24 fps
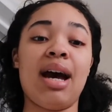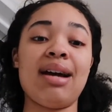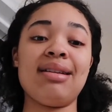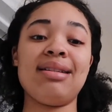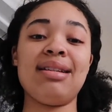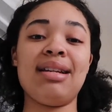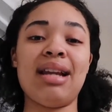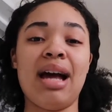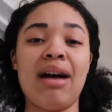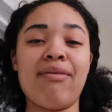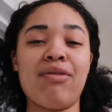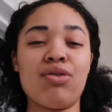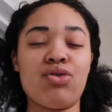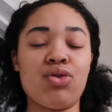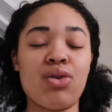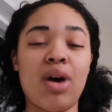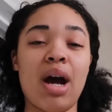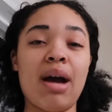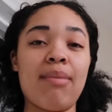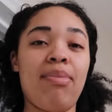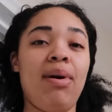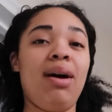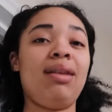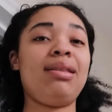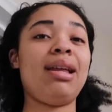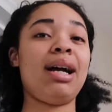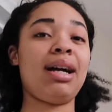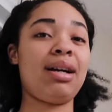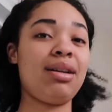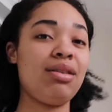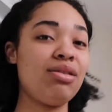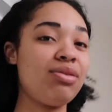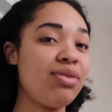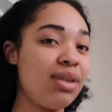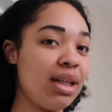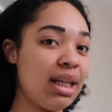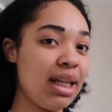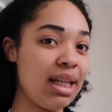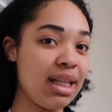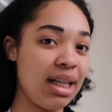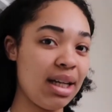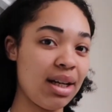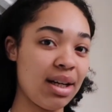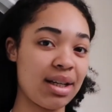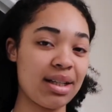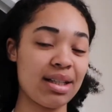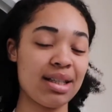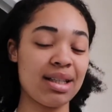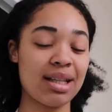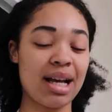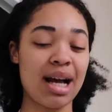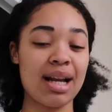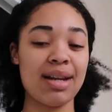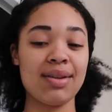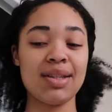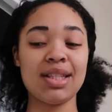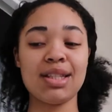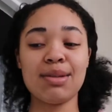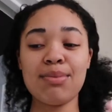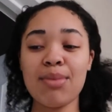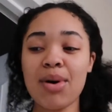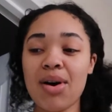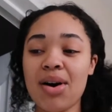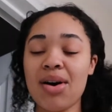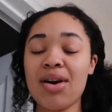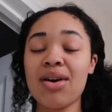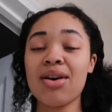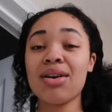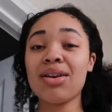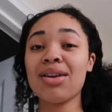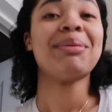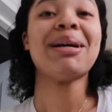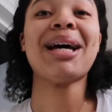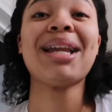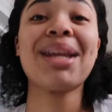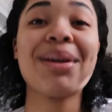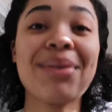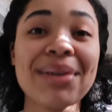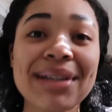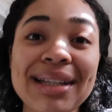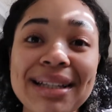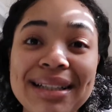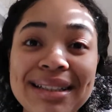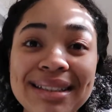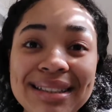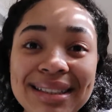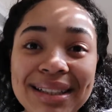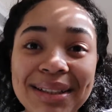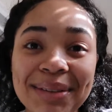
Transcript: I didn't have a tripod that could fit in here because it's kind of small. But anyways,